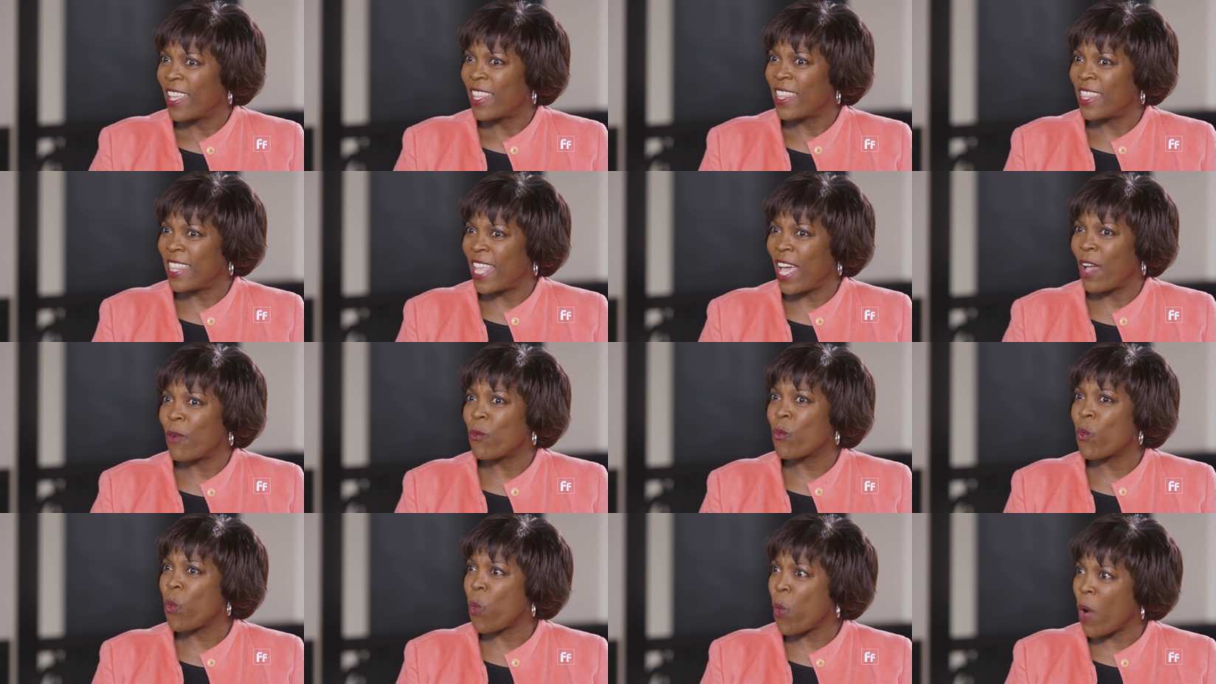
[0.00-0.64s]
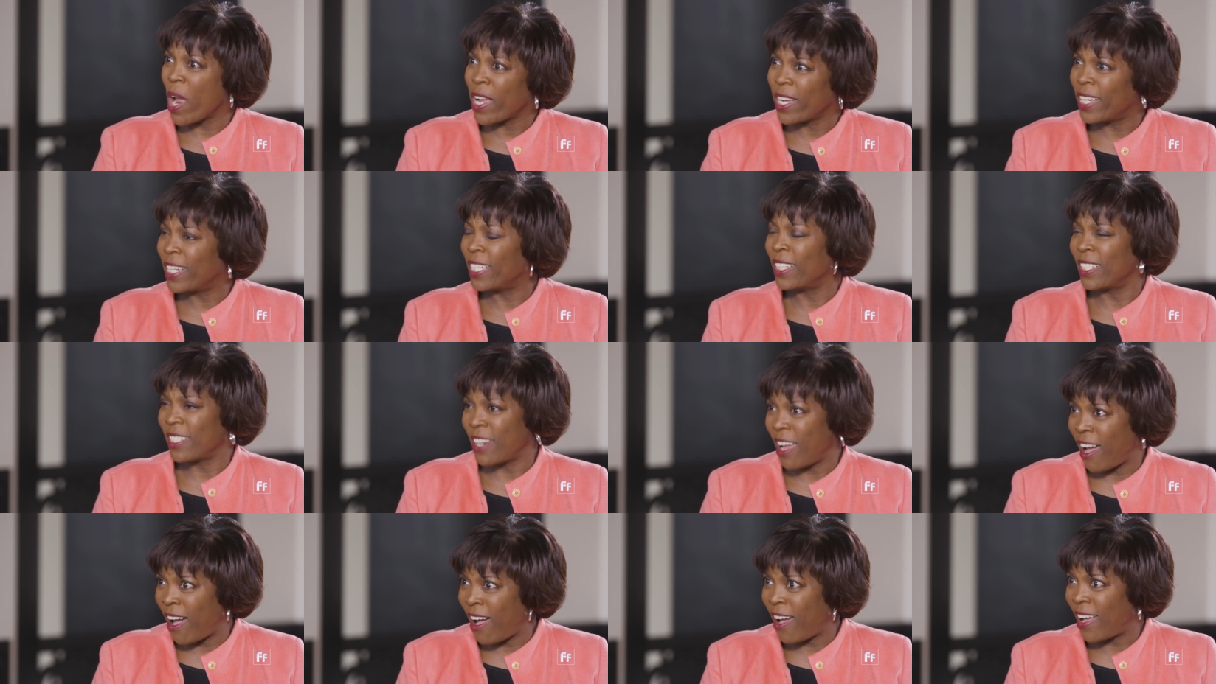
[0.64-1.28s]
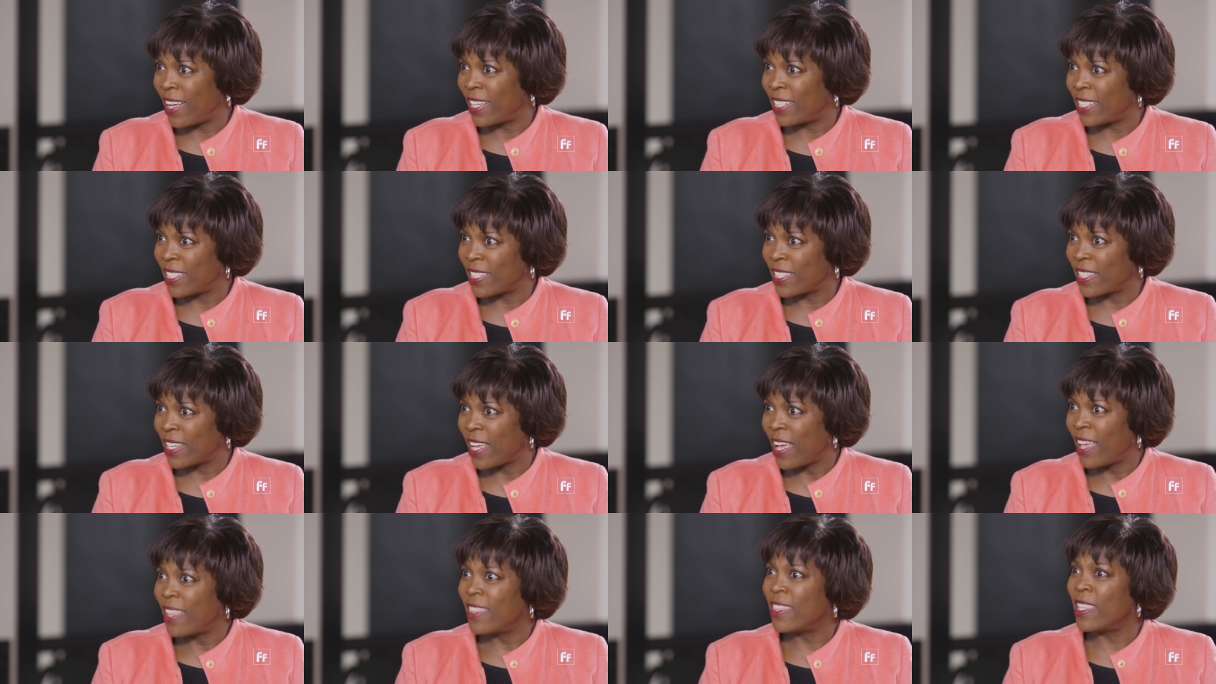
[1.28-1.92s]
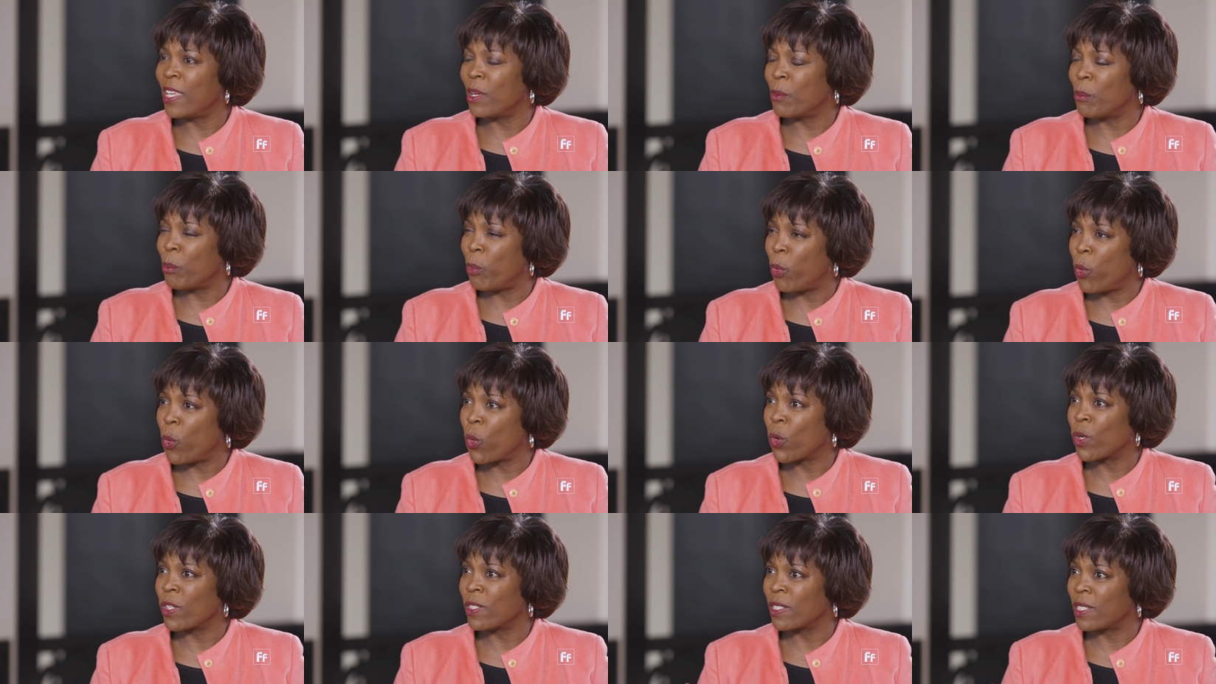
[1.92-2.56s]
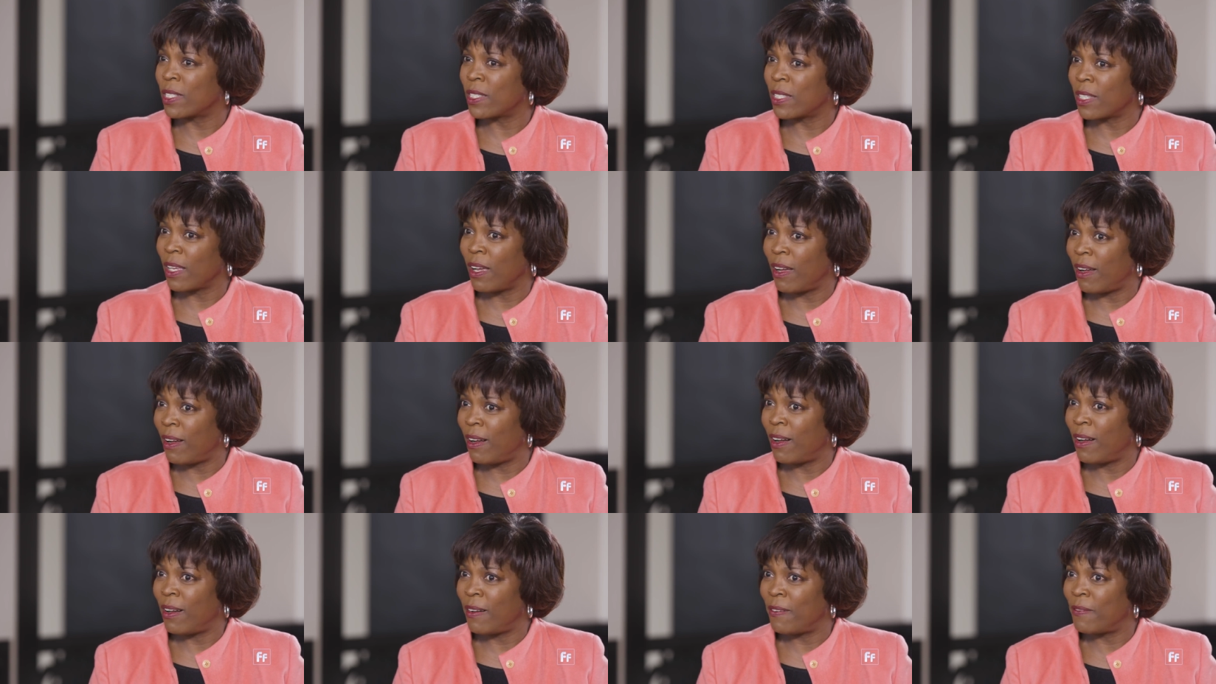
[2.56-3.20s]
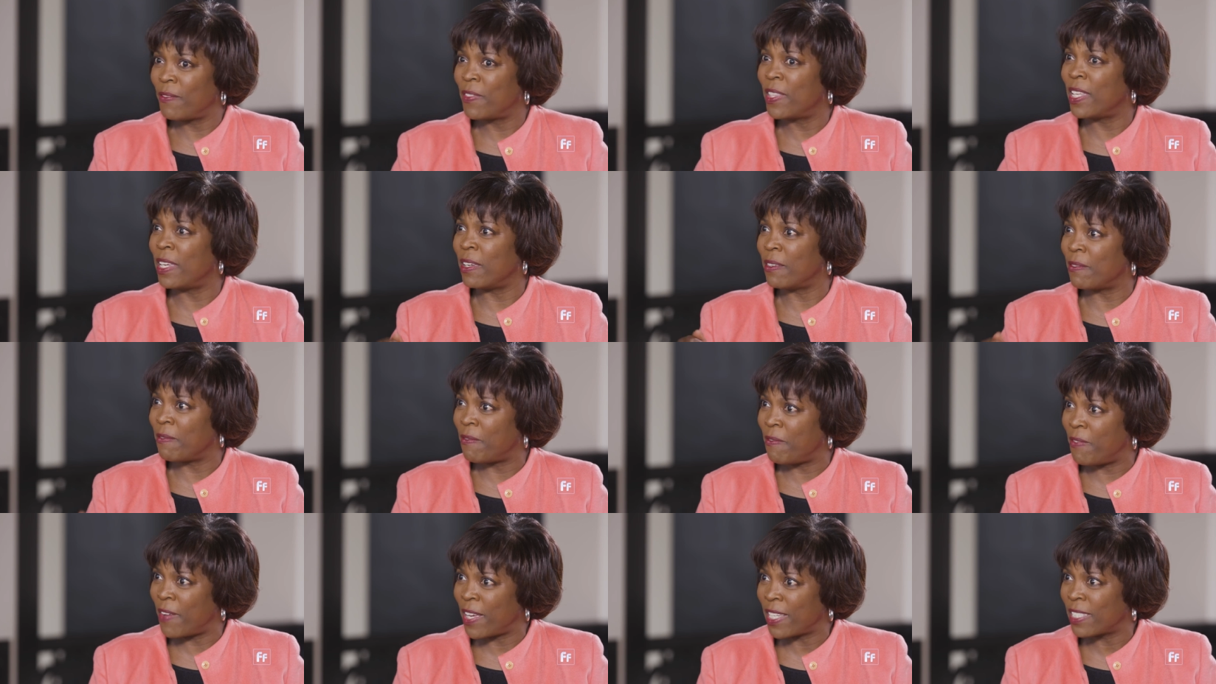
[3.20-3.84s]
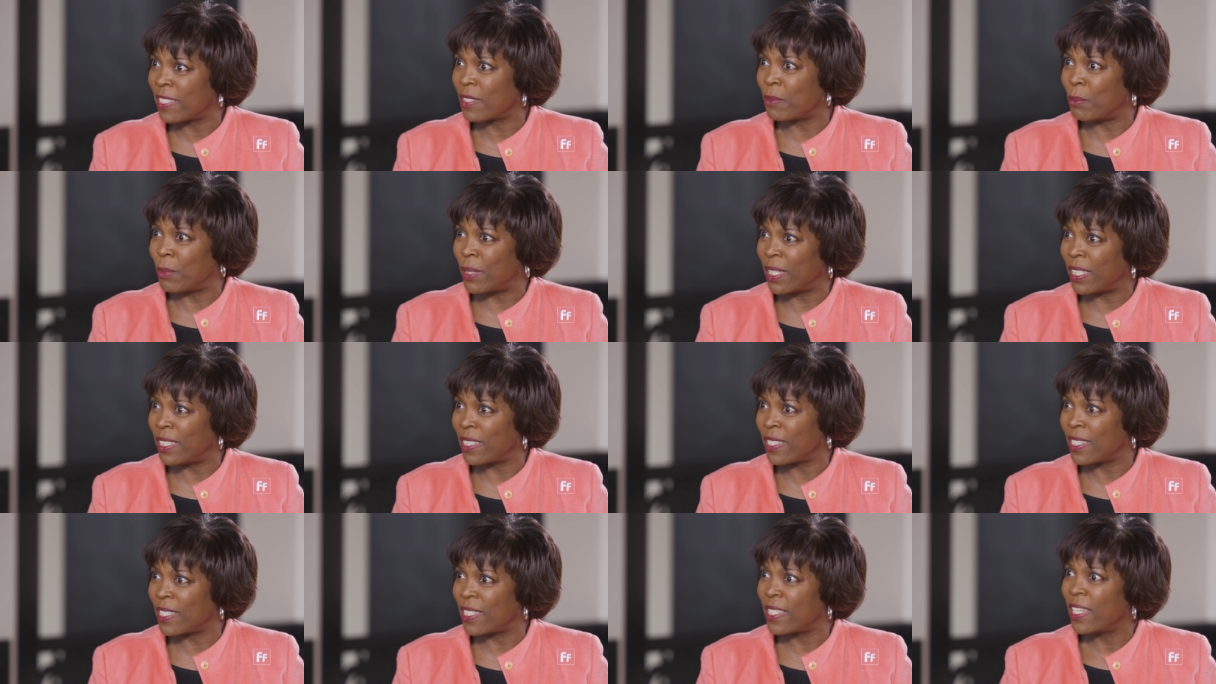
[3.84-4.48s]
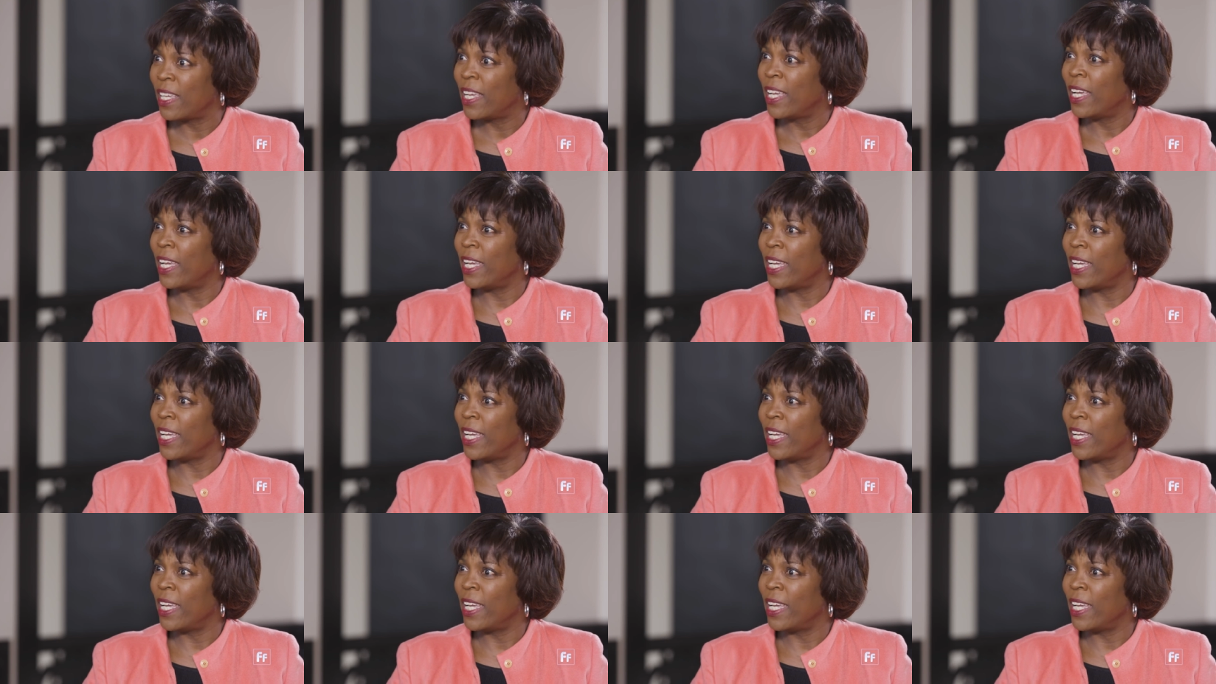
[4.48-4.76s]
that recognize the importance of the investments